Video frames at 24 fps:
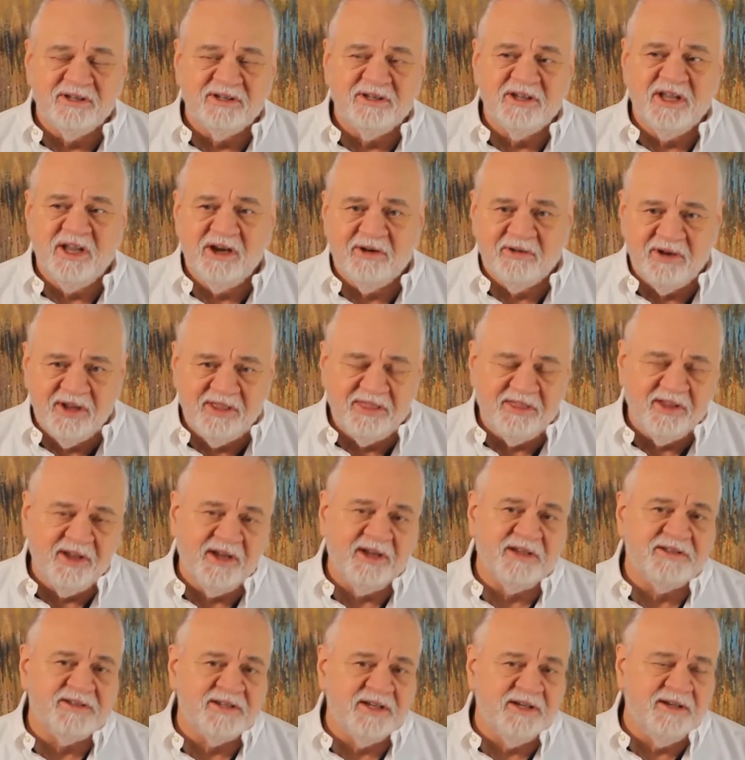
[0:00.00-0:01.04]
carry
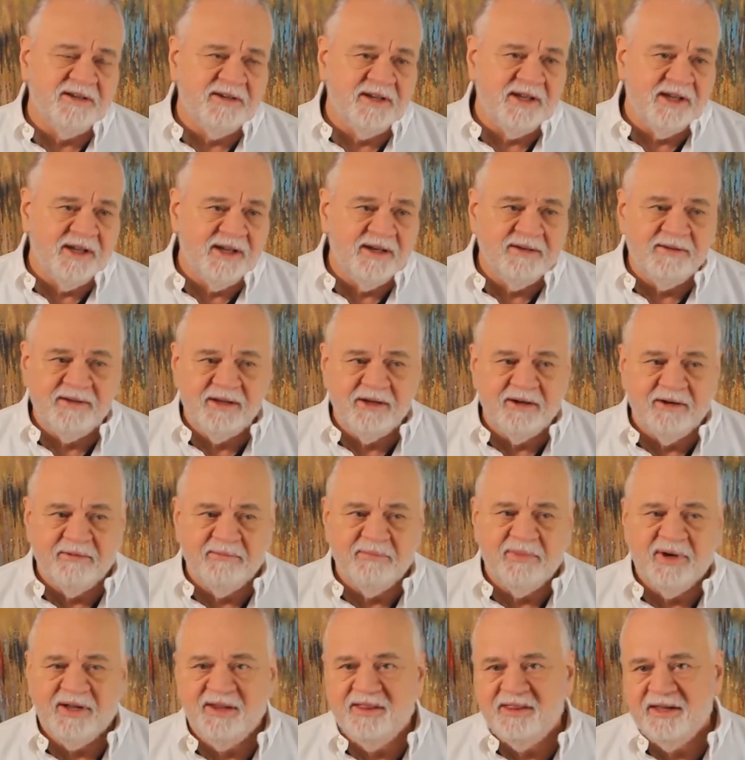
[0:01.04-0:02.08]
things, and you know,
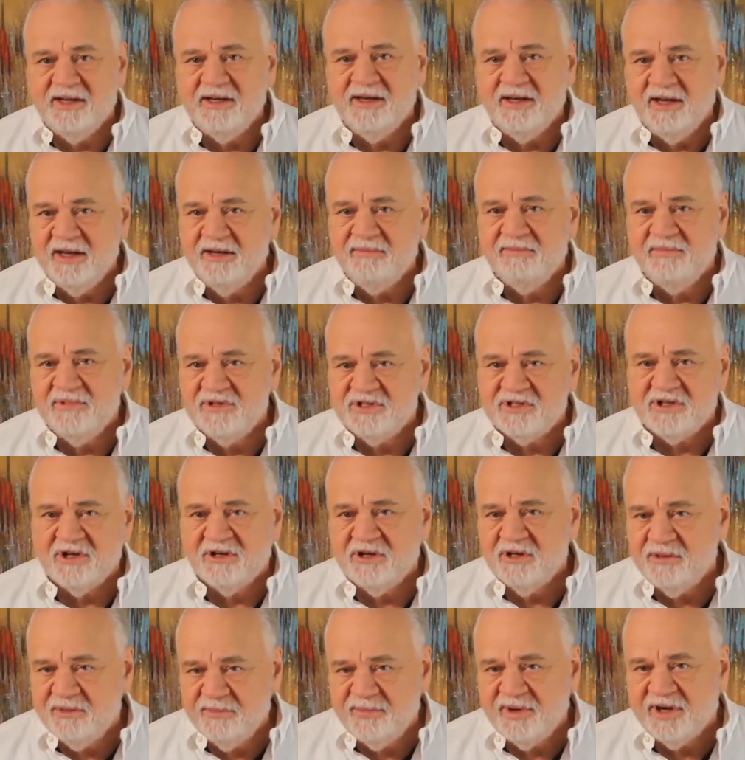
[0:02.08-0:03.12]
by then they
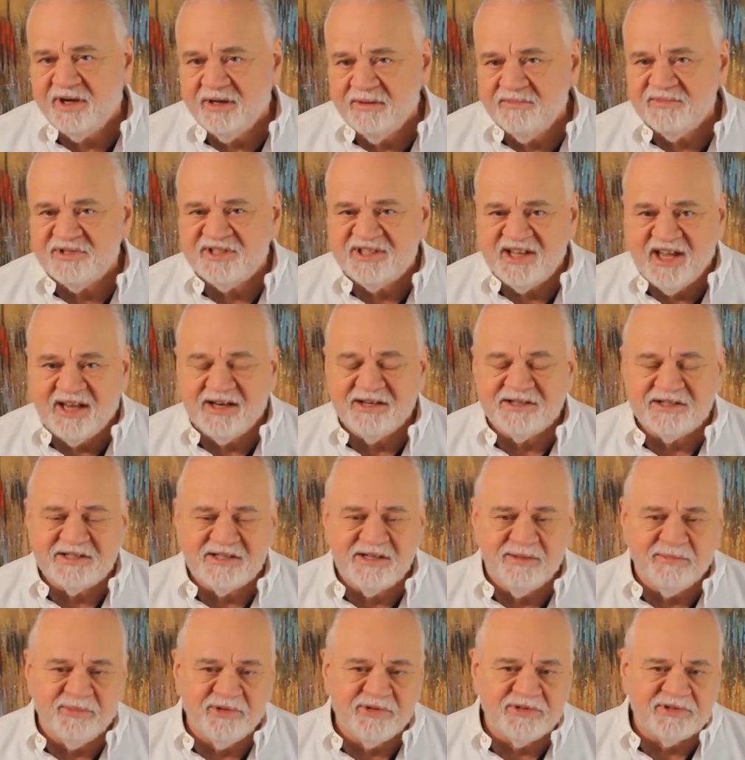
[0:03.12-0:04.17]
started to become status
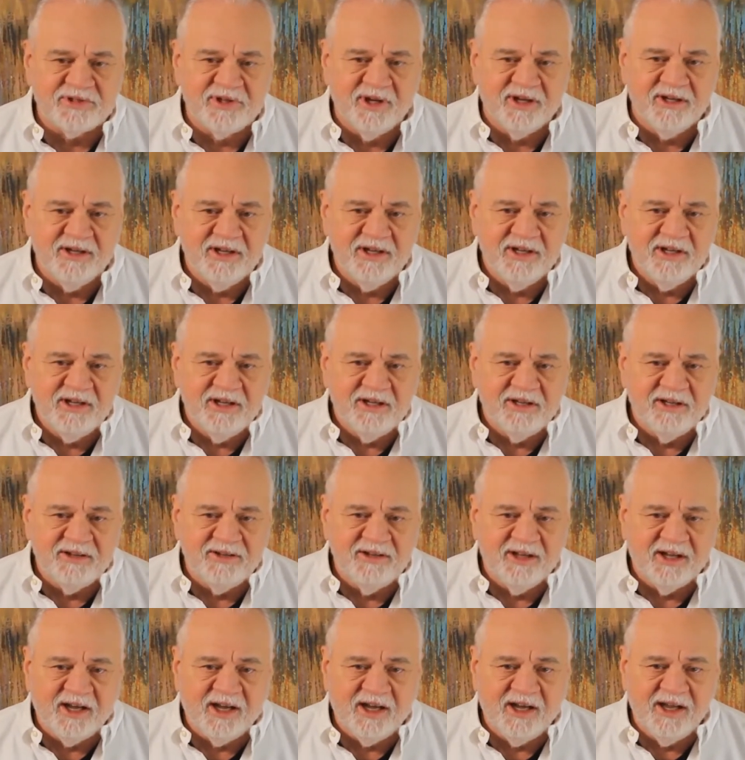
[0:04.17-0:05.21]
symbols,
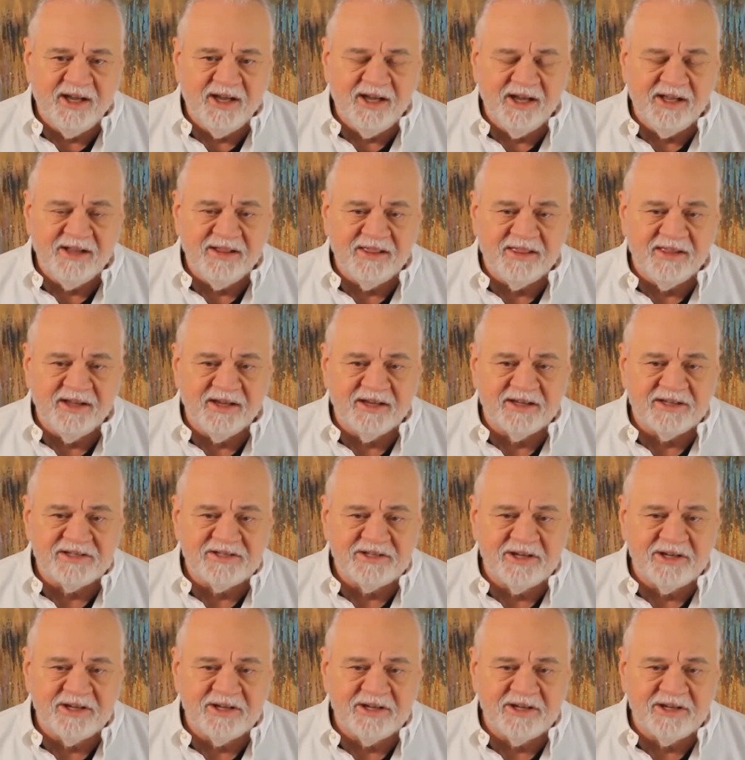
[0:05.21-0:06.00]
the high-end things.